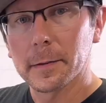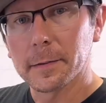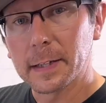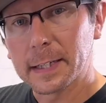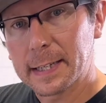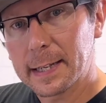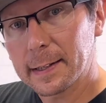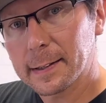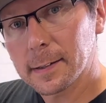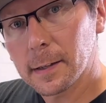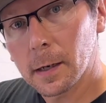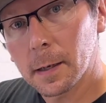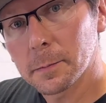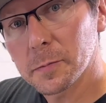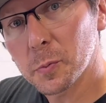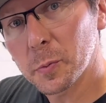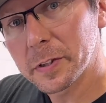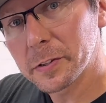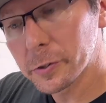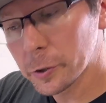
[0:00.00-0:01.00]
The kit
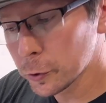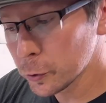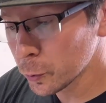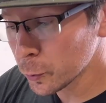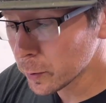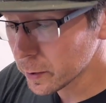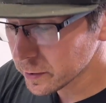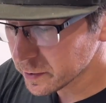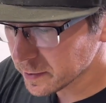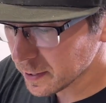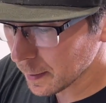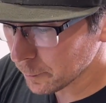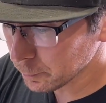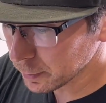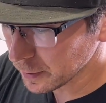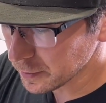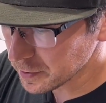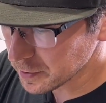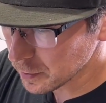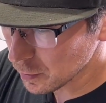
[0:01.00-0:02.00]
comes with two
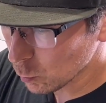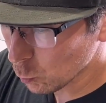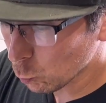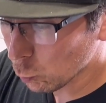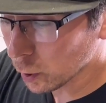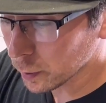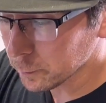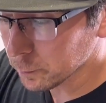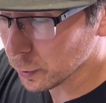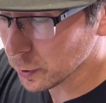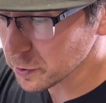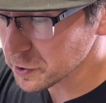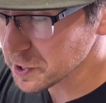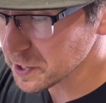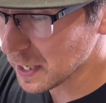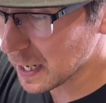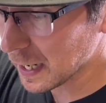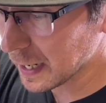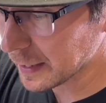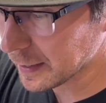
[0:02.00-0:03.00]
templates, one per
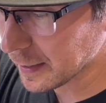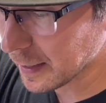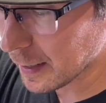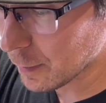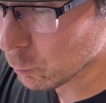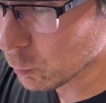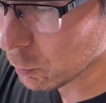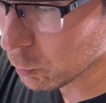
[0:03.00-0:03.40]
side, and what